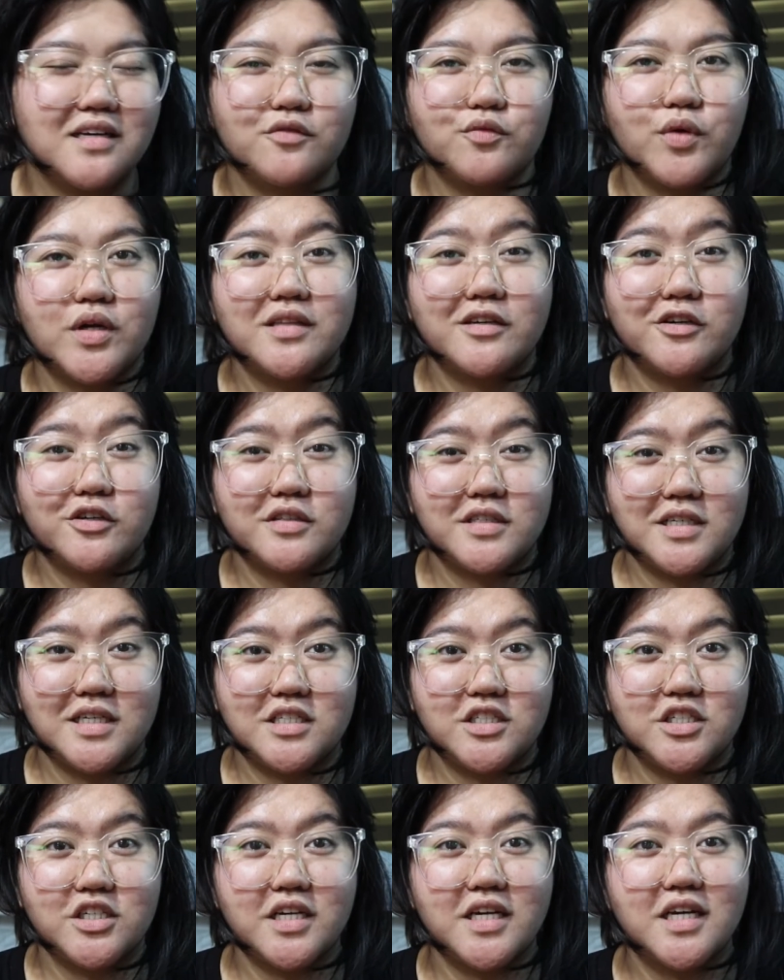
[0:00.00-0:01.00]
when they're
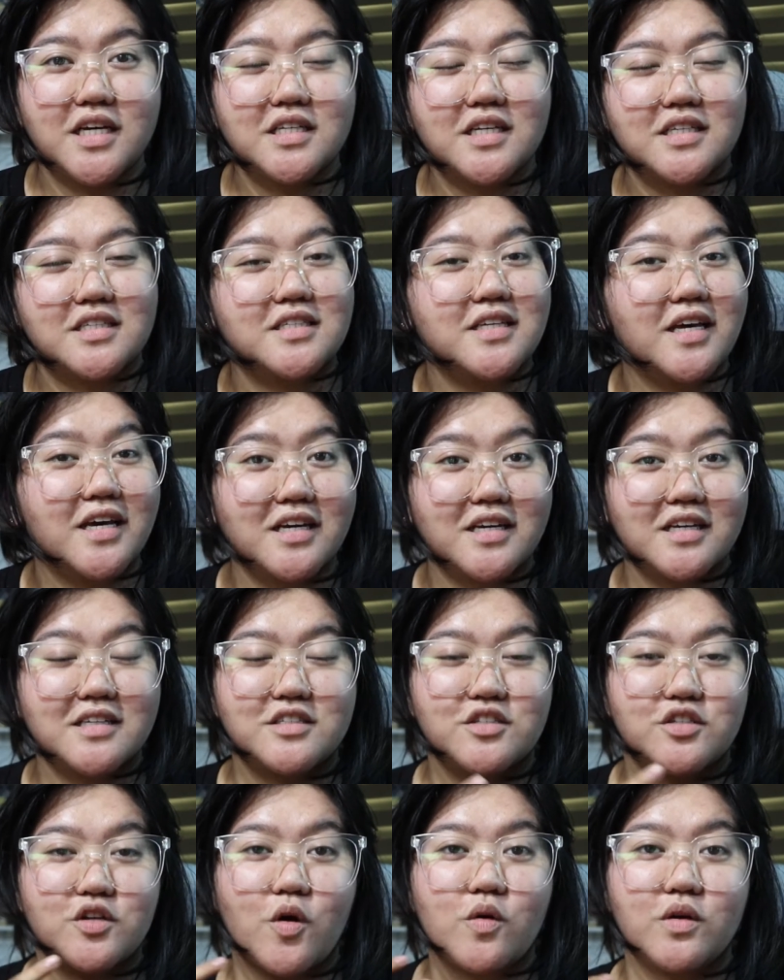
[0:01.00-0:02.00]
teaching it, it's like
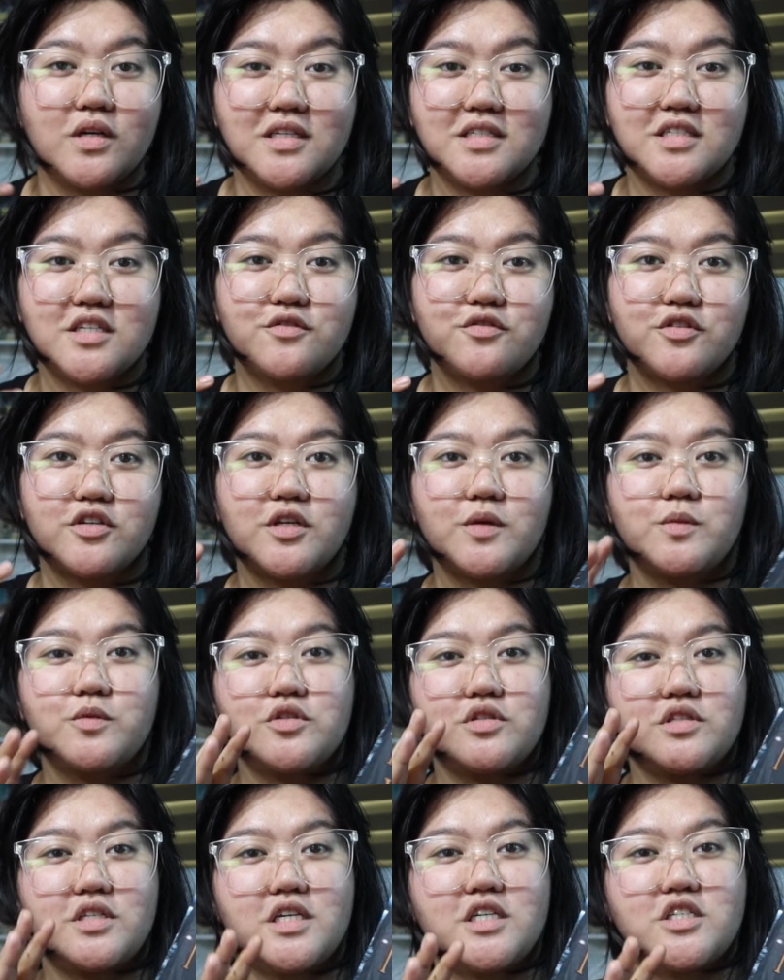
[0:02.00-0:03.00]
it's so easy for them
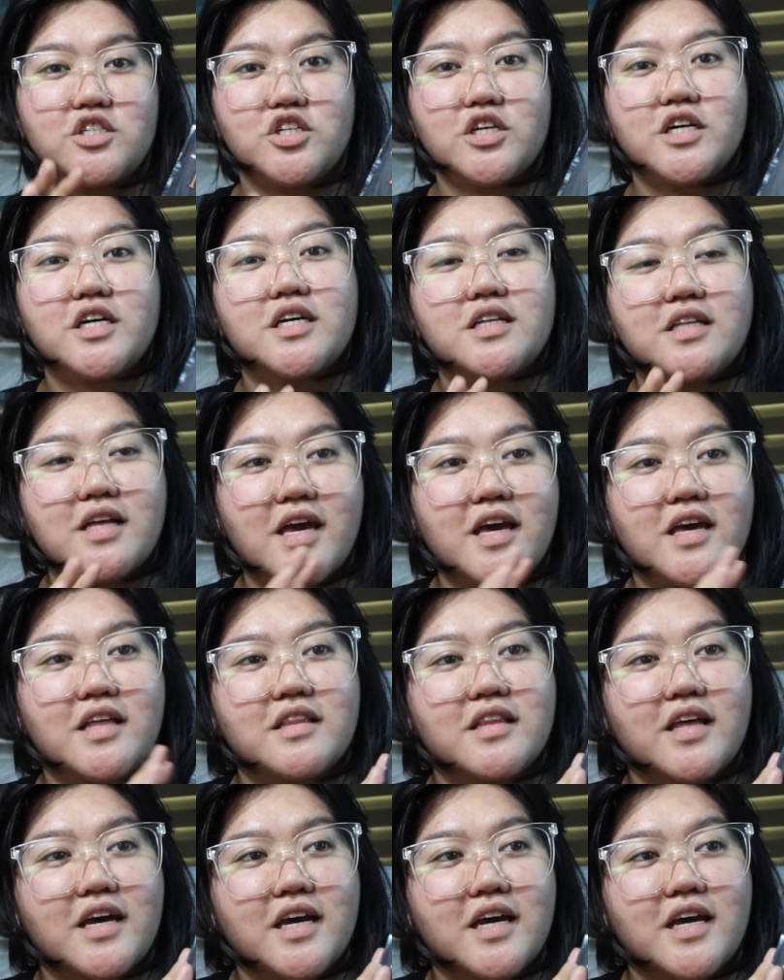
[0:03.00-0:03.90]
to teach it and